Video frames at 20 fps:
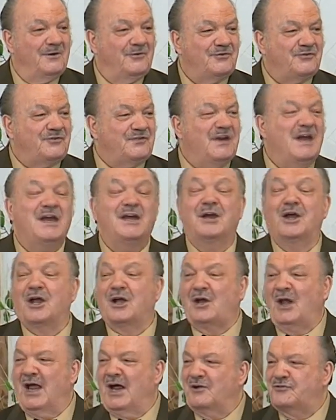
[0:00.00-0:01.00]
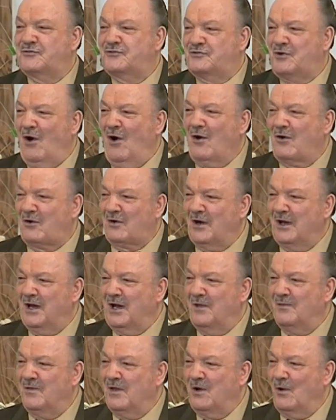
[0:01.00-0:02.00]
seen in a glass
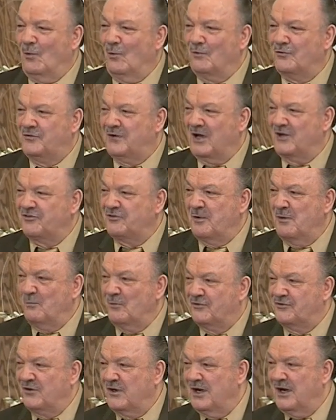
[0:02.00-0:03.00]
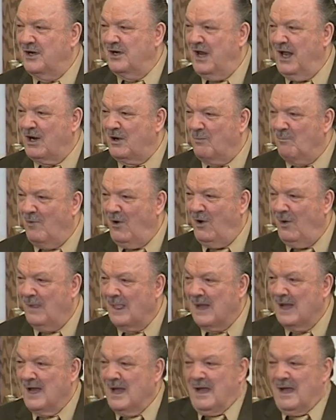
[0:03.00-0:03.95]
darkly in the Old Testament, it was an enigma.